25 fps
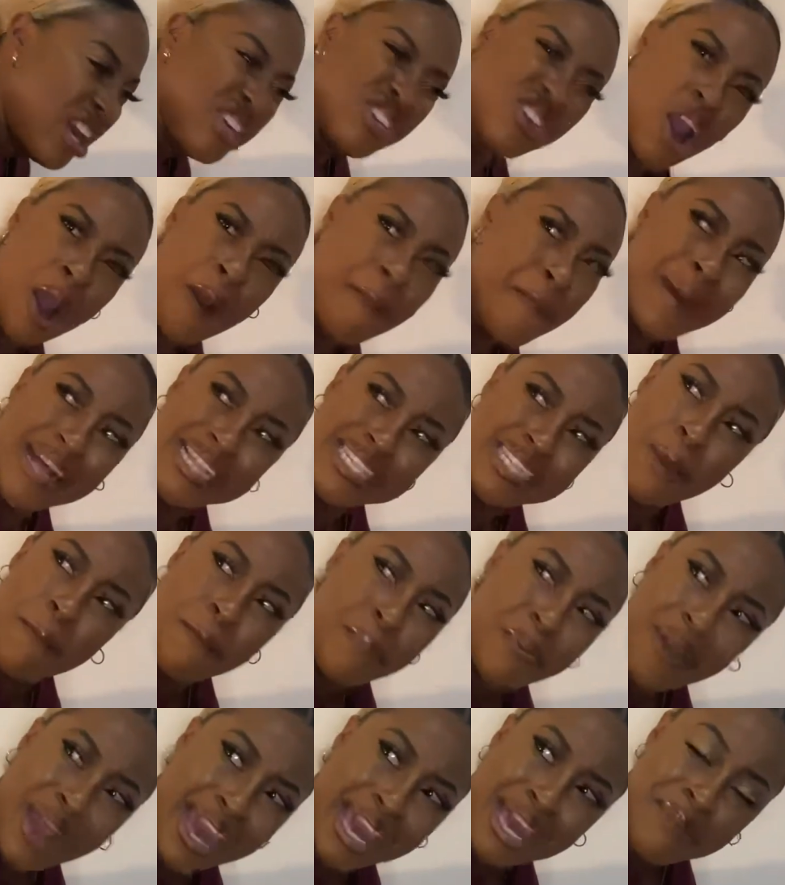You're about to
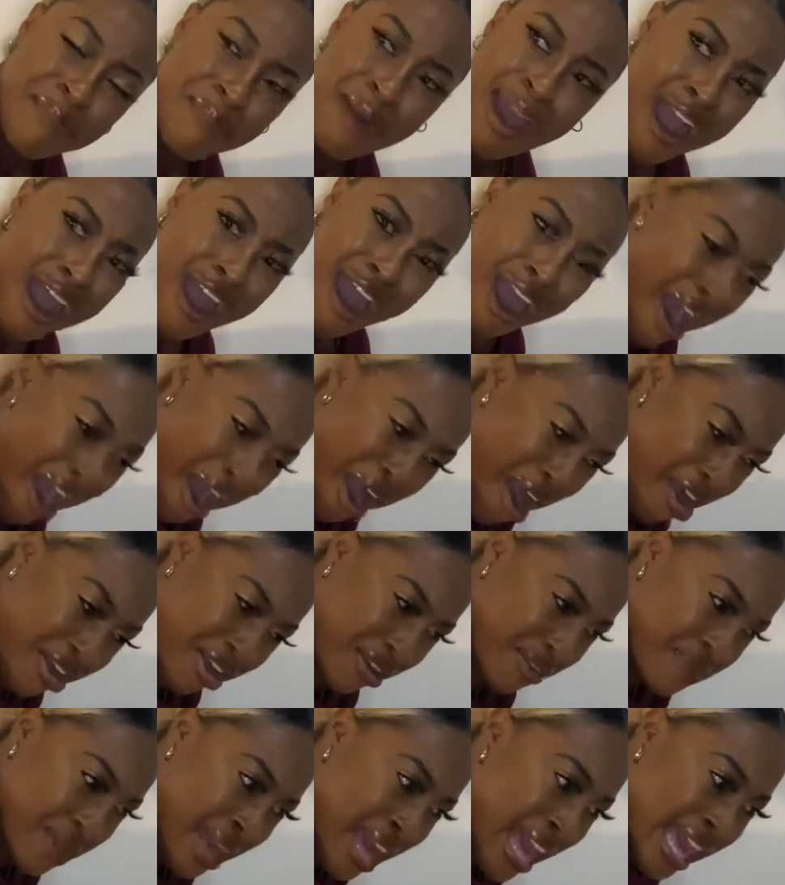break my
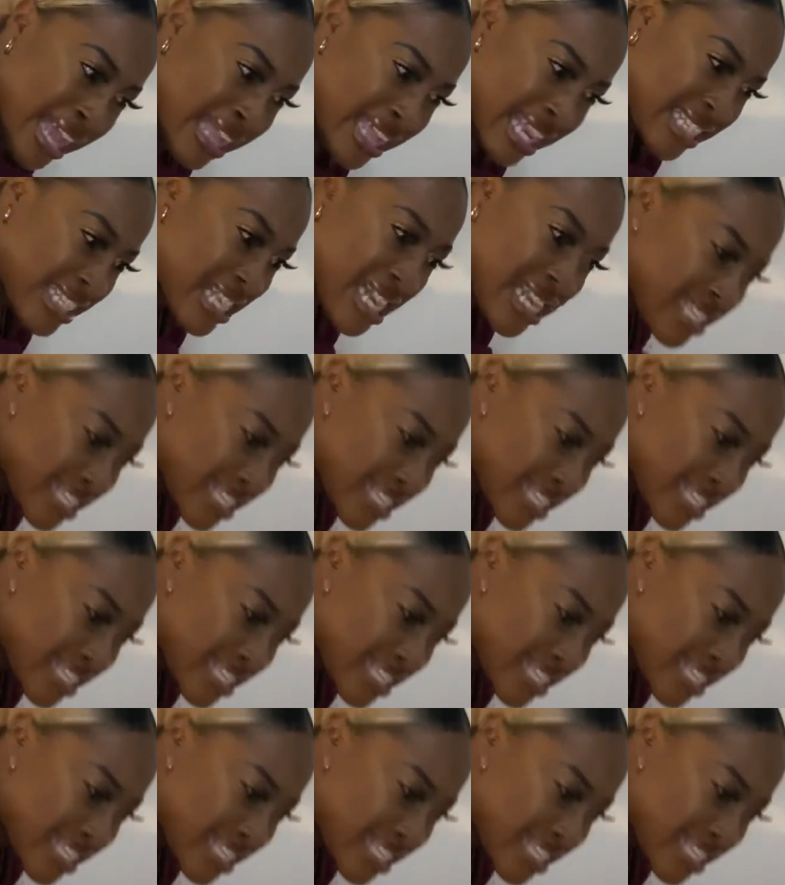arm. This is